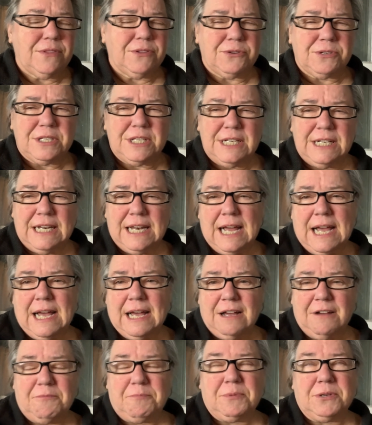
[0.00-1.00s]

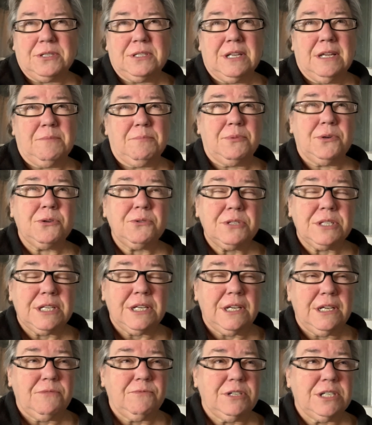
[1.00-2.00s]
13.5%
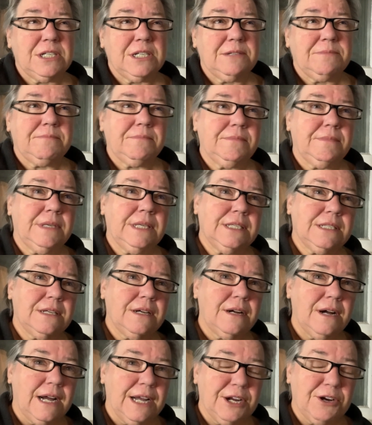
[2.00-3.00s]
protein, which is a
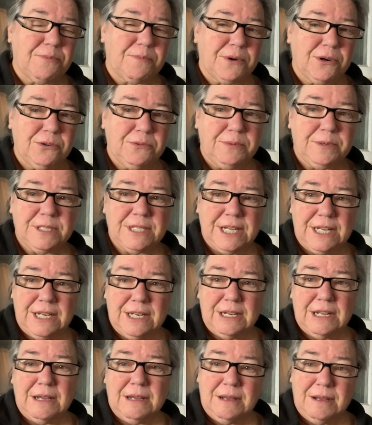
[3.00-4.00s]
higher
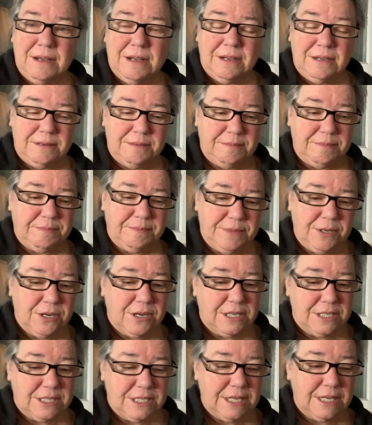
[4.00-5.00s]
protein
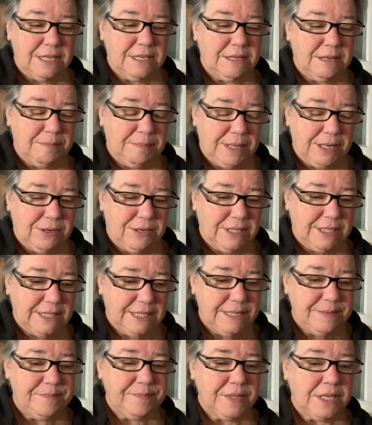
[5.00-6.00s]
content
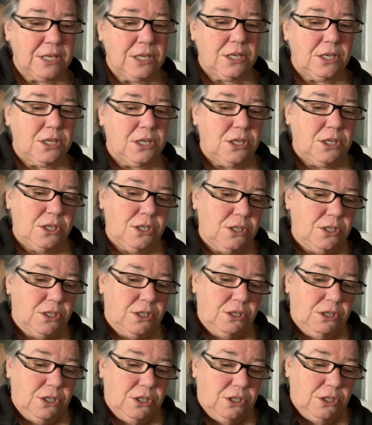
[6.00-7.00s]
apparently.
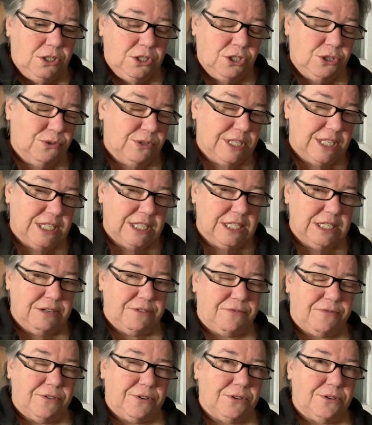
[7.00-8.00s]
So a
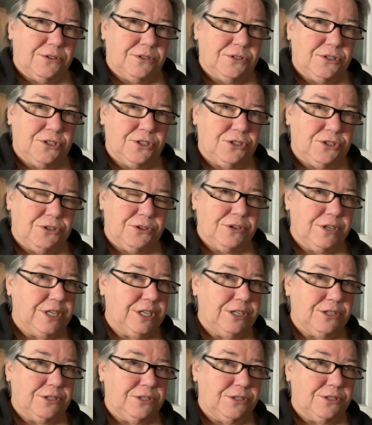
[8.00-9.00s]
stiffer,
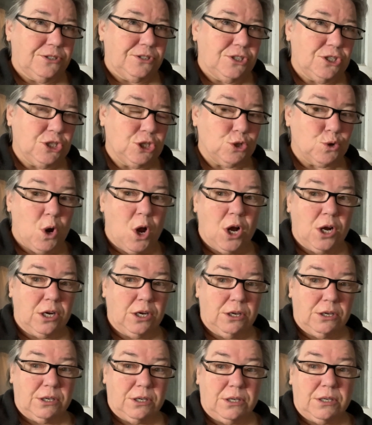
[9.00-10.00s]
sturdier,
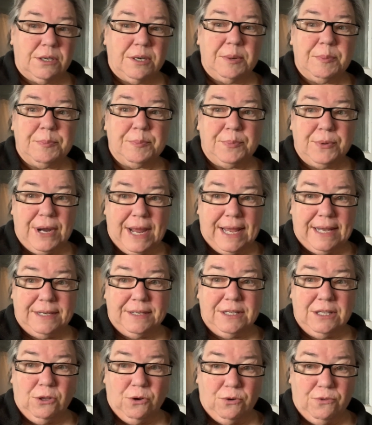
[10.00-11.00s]
stronger bread
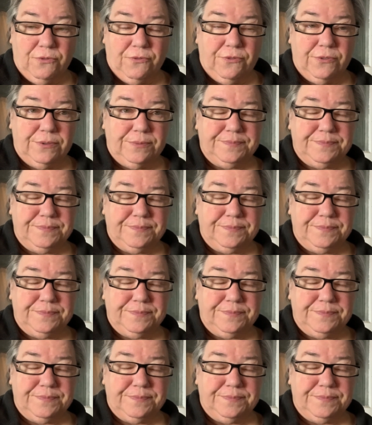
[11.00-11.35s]
loaf